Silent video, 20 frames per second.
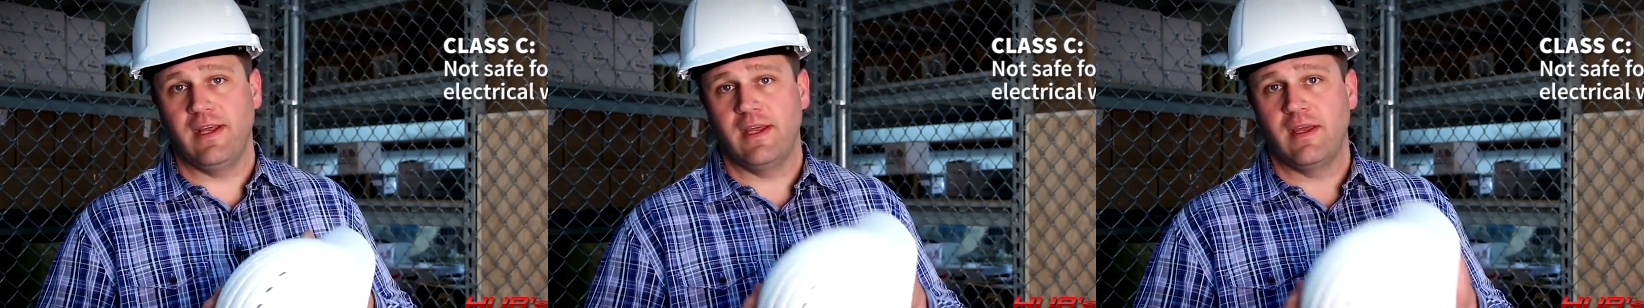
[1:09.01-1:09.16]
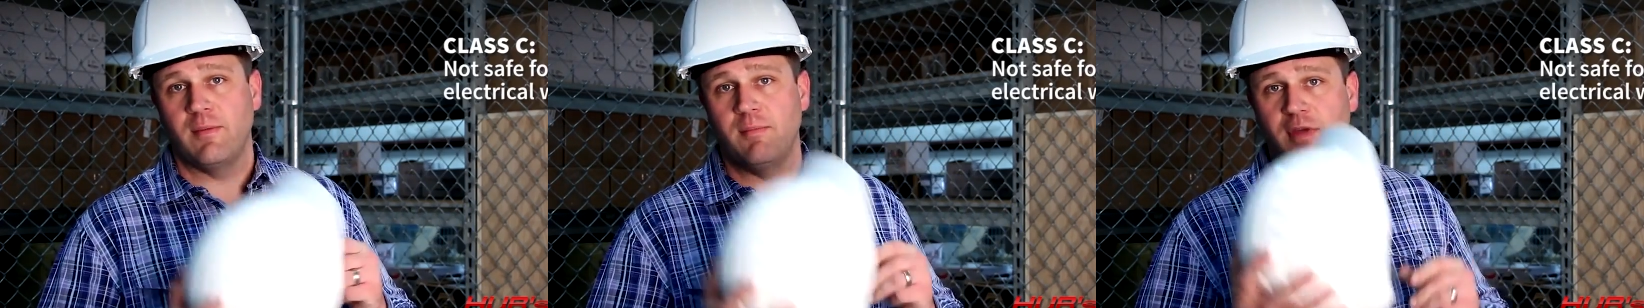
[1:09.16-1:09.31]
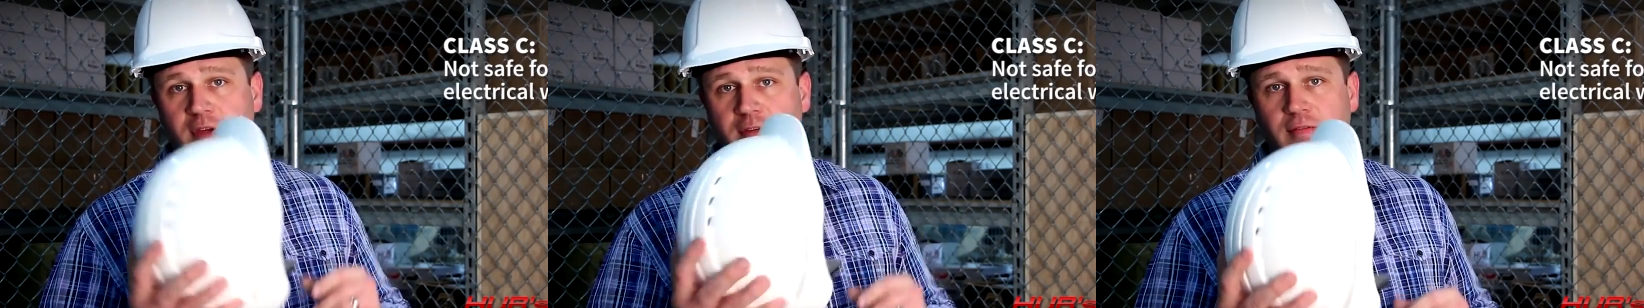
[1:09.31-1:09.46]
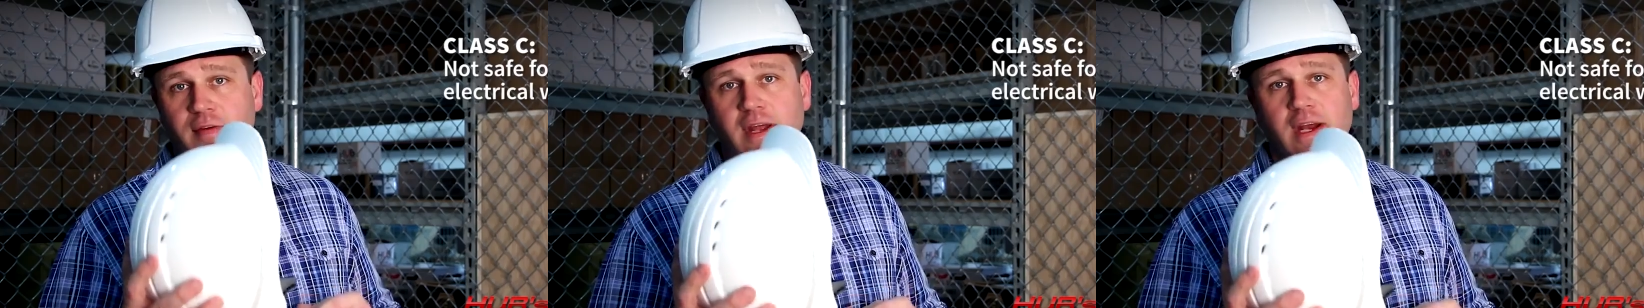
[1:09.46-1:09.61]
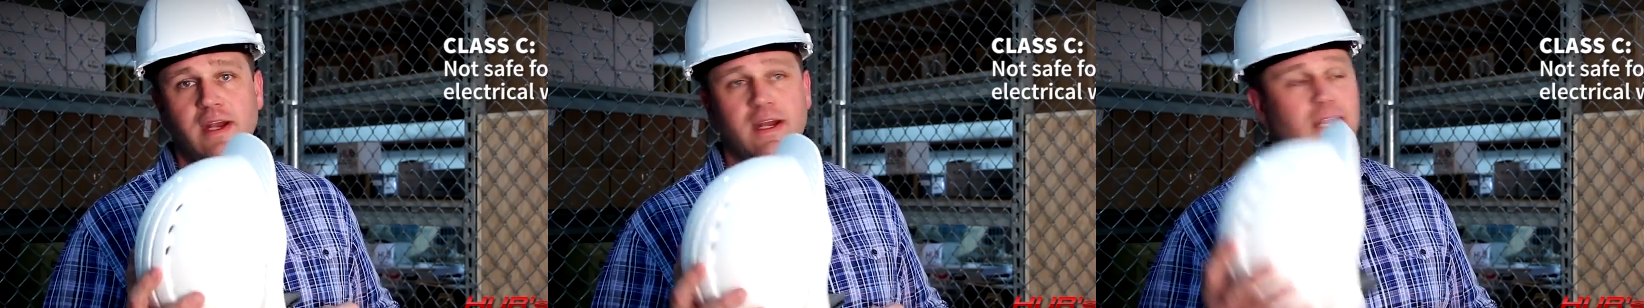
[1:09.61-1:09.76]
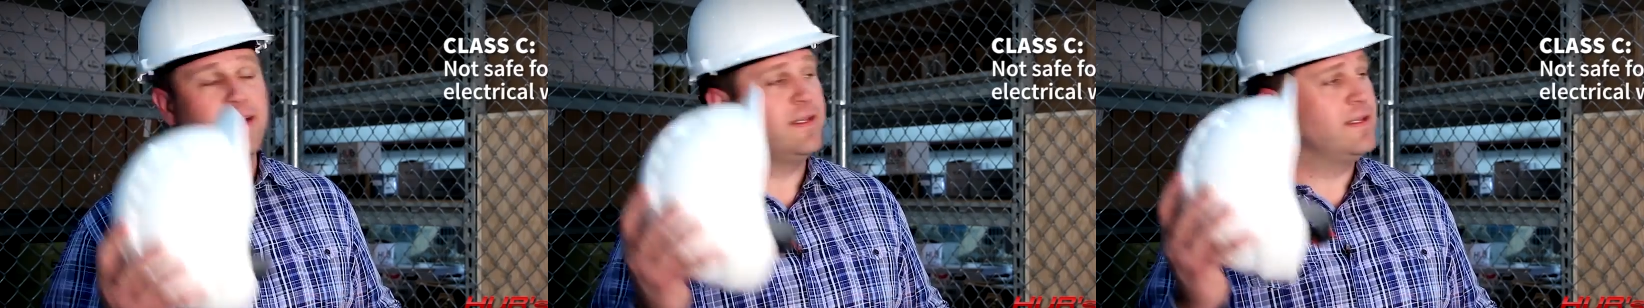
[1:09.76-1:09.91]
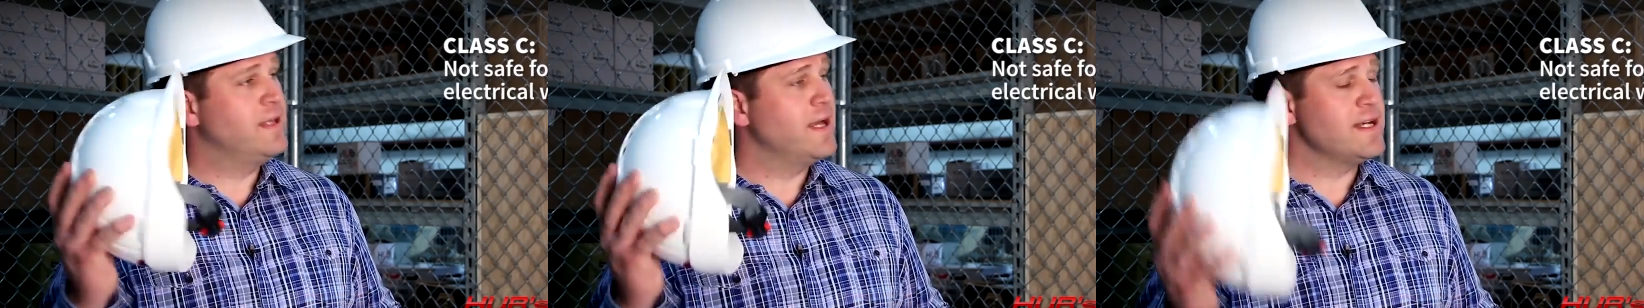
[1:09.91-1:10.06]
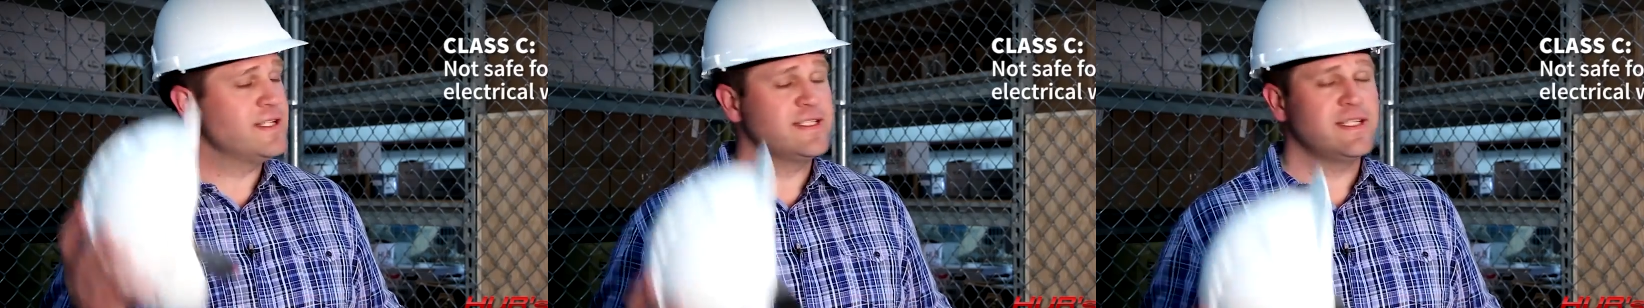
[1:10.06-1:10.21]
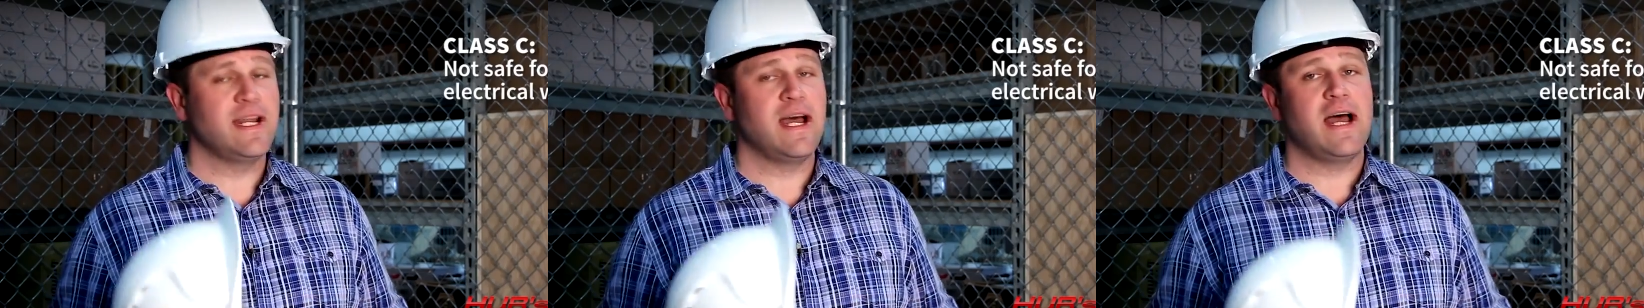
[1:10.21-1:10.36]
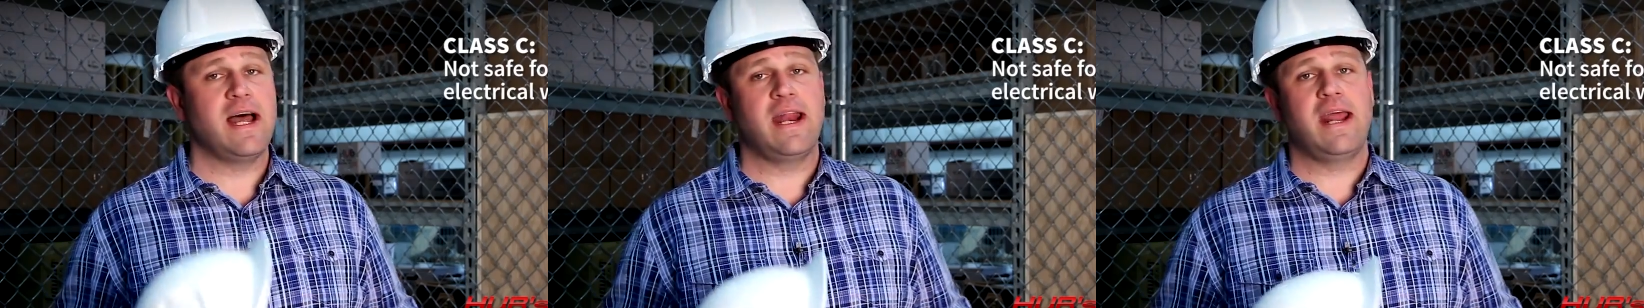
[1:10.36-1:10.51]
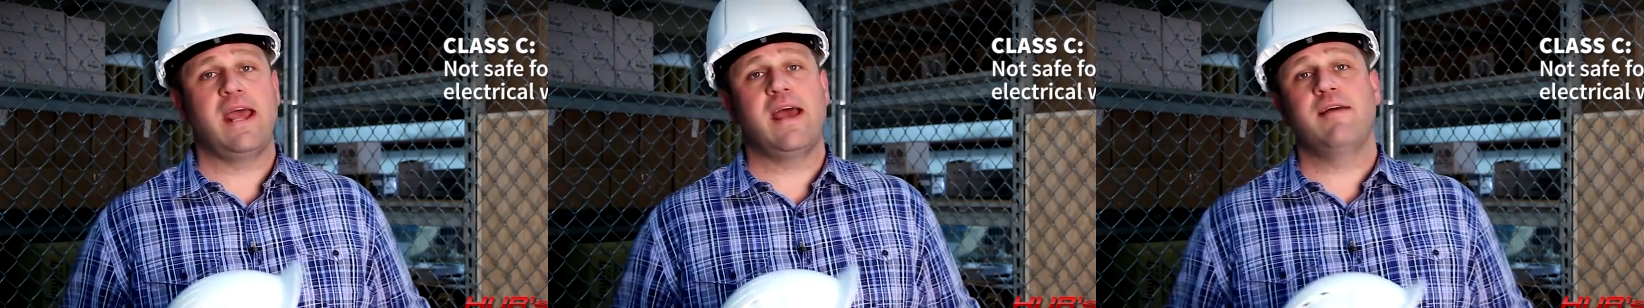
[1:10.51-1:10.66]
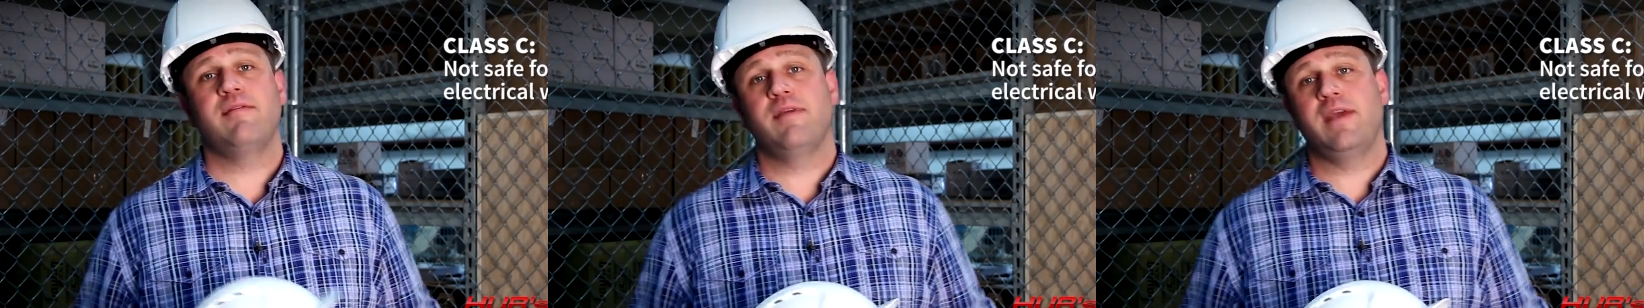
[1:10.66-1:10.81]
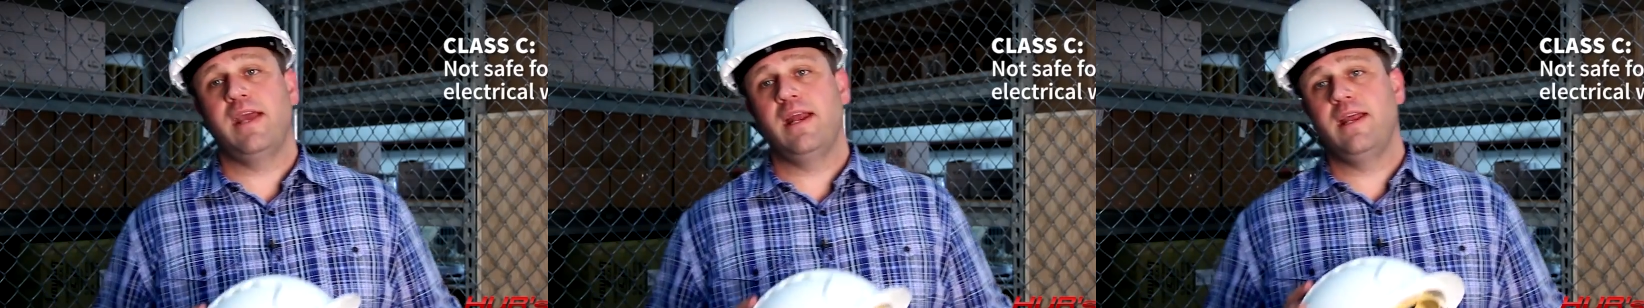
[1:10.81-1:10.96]
It can be vented. It does not
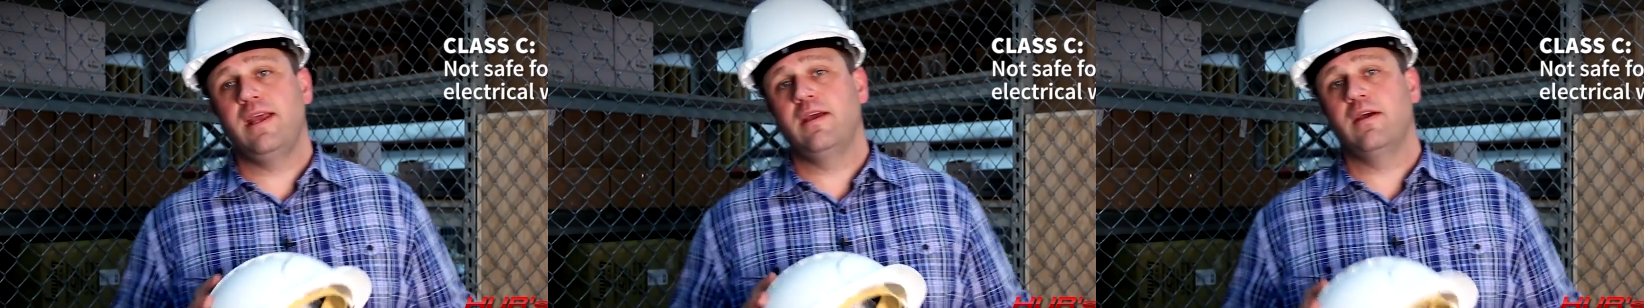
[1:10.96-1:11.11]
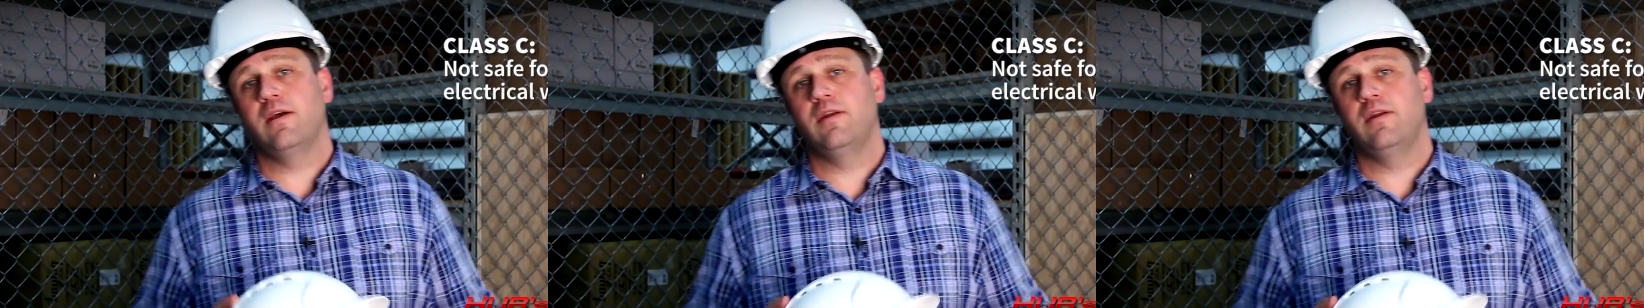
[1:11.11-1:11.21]
have any